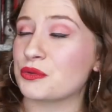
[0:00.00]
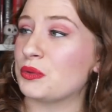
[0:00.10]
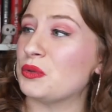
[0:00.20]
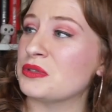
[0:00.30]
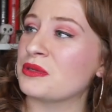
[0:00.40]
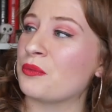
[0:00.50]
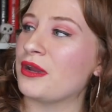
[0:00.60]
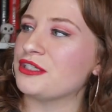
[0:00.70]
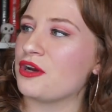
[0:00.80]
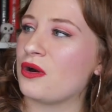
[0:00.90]
Scrolls,
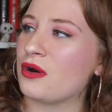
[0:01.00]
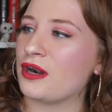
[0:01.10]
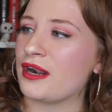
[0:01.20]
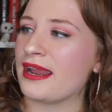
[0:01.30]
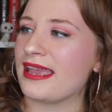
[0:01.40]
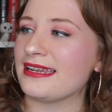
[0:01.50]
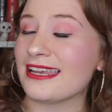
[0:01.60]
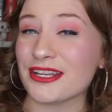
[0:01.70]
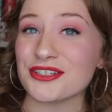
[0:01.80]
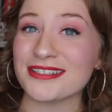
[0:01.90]
which are an
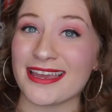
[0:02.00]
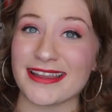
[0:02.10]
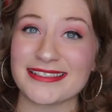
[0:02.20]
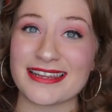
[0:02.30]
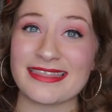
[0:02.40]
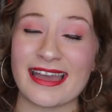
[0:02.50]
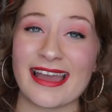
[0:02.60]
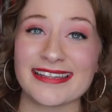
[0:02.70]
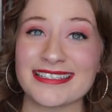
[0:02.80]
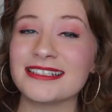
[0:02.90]
ancient text
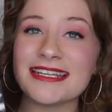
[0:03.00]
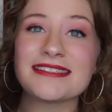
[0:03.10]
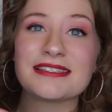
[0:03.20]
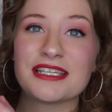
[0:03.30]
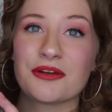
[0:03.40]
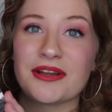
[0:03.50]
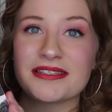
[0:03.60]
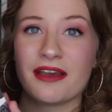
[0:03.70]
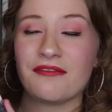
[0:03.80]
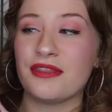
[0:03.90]
that contains the
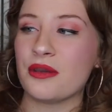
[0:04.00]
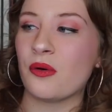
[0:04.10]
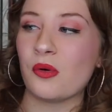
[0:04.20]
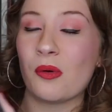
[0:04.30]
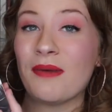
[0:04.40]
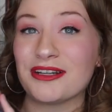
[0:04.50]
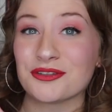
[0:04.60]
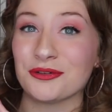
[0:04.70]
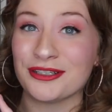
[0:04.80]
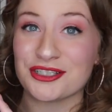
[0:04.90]
secrets of the whole
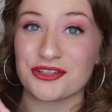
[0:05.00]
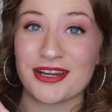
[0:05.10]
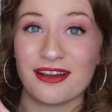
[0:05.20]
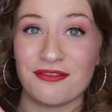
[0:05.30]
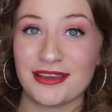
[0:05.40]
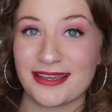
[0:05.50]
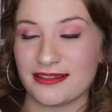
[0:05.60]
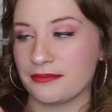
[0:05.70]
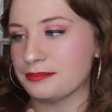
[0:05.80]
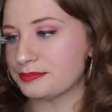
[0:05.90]
magical history of the
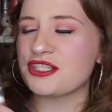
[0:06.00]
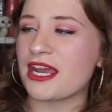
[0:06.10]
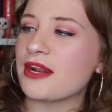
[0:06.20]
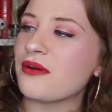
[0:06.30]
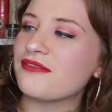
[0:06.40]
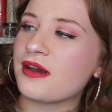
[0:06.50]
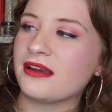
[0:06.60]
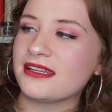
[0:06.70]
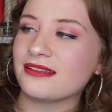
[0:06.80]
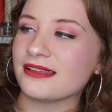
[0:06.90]
kingdom. Shadow of the
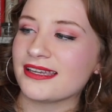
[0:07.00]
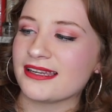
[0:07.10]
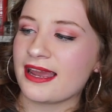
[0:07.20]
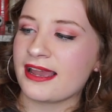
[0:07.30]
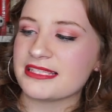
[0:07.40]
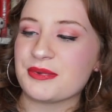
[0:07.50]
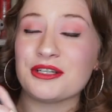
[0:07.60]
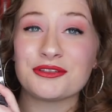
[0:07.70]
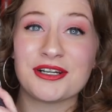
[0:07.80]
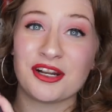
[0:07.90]
Honey Glade has
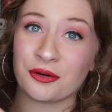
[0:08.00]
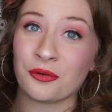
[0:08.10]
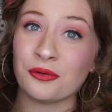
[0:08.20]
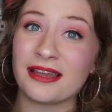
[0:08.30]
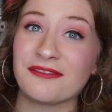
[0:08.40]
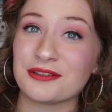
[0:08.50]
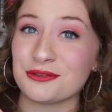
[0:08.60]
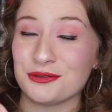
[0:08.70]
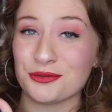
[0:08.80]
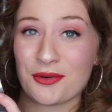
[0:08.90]
been training her whole life
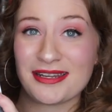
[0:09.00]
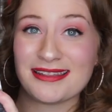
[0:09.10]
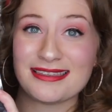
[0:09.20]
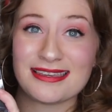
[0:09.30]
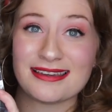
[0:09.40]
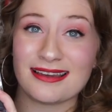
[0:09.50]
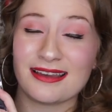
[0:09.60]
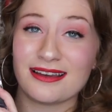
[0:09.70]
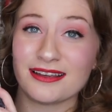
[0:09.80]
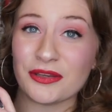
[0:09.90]
to join the
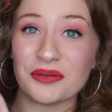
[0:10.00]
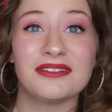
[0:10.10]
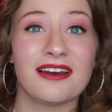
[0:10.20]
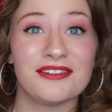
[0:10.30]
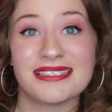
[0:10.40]
Guild of